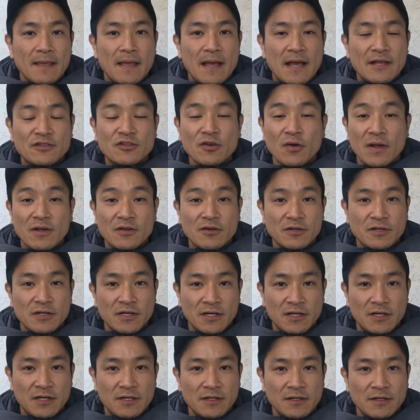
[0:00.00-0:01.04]
a soda
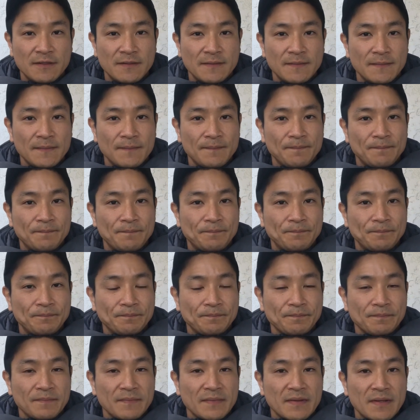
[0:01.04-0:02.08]
cooker
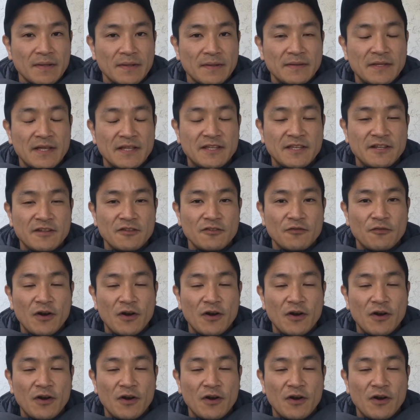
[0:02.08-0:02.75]
that didn't